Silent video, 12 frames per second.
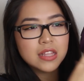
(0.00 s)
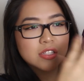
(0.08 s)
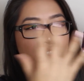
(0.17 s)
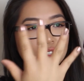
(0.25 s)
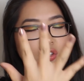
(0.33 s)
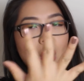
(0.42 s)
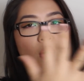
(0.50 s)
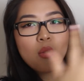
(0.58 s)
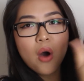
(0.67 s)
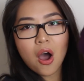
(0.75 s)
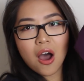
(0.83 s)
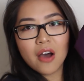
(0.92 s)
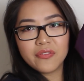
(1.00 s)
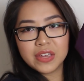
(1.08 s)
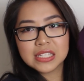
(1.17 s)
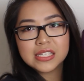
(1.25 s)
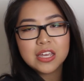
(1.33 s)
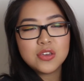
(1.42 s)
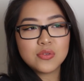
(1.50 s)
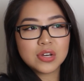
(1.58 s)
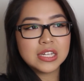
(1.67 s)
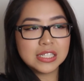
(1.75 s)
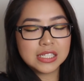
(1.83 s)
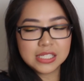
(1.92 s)
It's so obvious that you
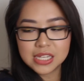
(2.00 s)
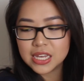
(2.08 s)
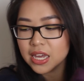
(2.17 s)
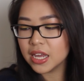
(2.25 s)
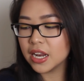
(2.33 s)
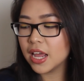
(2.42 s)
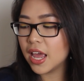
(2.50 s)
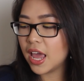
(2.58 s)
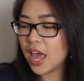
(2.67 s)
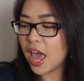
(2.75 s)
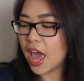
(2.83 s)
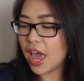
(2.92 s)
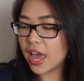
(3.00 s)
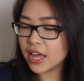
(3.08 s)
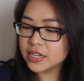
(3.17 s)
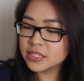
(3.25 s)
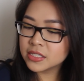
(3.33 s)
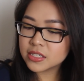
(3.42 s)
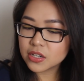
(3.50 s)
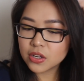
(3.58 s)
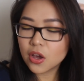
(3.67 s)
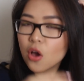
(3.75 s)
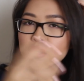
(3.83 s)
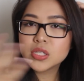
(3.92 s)
can see it. And
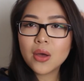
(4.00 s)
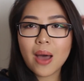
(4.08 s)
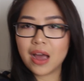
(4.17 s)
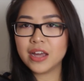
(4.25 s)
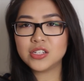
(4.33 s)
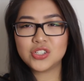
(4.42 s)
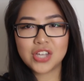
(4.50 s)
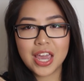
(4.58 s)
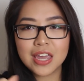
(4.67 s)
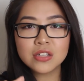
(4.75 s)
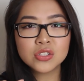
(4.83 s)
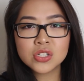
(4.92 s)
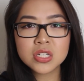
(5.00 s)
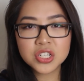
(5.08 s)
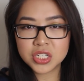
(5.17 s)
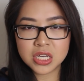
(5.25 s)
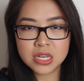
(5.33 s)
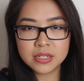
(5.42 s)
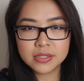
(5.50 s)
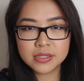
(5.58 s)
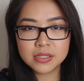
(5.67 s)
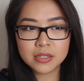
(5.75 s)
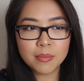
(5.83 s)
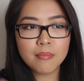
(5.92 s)
also, I changed the
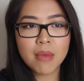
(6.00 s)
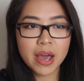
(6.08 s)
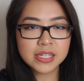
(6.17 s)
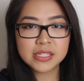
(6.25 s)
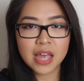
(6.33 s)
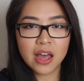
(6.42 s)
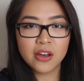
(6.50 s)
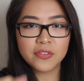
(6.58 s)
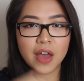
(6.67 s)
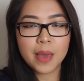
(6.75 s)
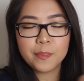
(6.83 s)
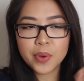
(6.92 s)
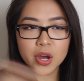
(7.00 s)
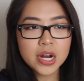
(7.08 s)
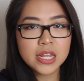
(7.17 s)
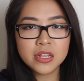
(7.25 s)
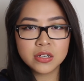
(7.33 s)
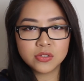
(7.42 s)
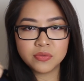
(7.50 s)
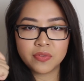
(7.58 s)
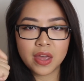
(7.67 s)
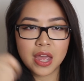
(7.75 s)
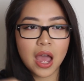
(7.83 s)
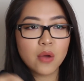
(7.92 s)
sheets myself. I put in the
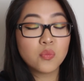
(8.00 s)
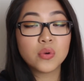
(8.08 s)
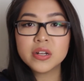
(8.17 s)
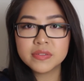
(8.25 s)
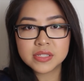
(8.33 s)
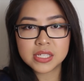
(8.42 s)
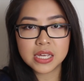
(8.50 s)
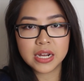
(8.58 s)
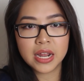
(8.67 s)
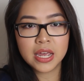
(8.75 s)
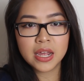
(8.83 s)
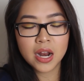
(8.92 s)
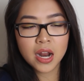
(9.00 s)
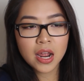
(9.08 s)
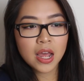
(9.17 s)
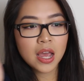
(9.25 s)
duvet. I would have seen it.